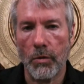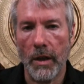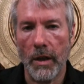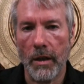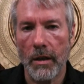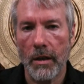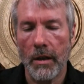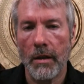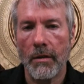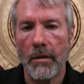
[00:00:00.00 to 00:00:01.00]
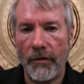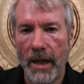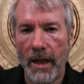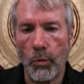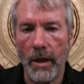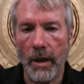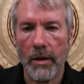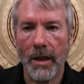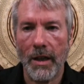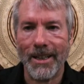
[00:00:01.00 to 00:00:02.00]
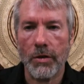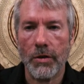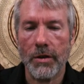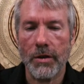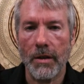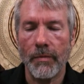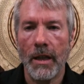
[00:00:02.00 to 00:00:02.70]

rig fed with electricity.